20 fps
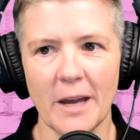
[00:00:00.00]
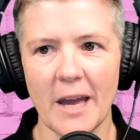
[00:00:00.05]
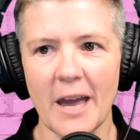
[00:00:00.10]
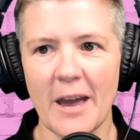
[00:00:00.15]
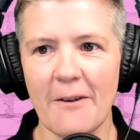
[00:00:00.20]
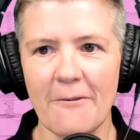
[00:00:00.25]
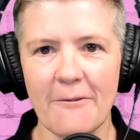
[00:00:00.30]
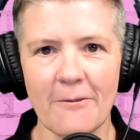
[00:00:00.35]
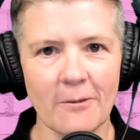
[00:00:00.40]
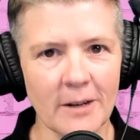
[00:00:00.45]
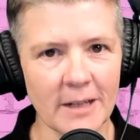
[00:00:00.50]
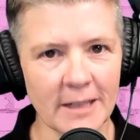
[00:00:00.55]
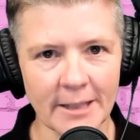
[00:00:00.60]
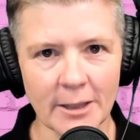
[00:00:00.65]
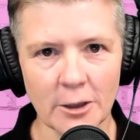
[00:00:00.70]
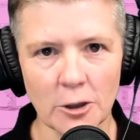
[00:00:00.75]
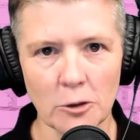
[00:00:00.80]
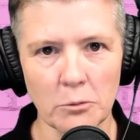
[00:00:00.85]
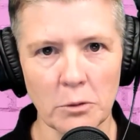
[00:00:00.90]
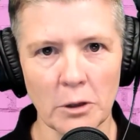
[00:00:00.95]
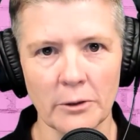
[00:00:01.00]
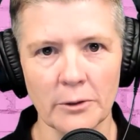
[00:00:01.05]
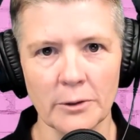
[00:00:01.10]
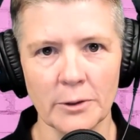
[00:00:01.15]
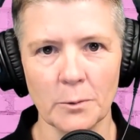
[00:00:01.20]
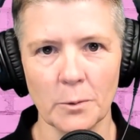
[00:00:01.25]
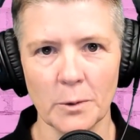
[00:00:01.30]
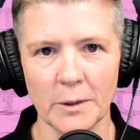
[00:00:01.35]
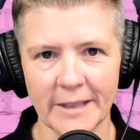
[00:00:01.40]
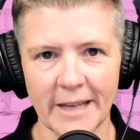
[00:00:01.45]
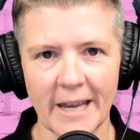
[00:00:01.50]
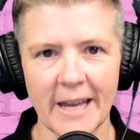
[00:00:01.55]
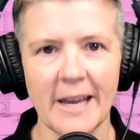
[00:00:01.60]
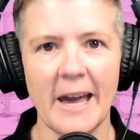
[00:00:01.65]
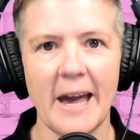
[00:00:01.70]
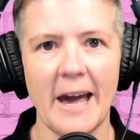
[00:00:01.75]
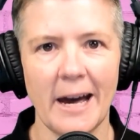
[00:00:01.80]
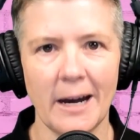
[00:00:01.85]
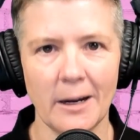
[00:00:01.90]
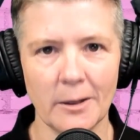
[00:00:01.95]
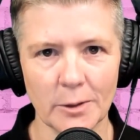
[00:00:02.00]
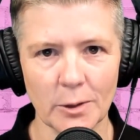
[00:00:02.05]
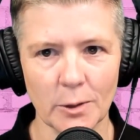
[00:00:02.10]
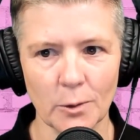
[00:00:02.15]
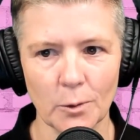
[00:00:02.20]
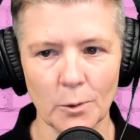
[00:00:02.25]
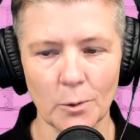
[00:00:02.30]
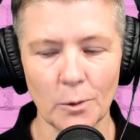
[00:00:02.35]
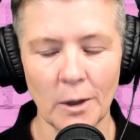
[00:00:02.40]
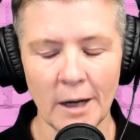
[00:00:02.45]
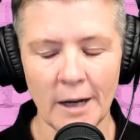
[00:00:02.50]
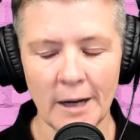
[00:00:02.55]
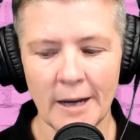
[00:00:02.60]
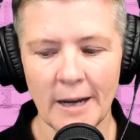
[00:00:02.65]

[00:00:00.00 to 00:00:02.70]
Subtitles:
Every single post was a how to.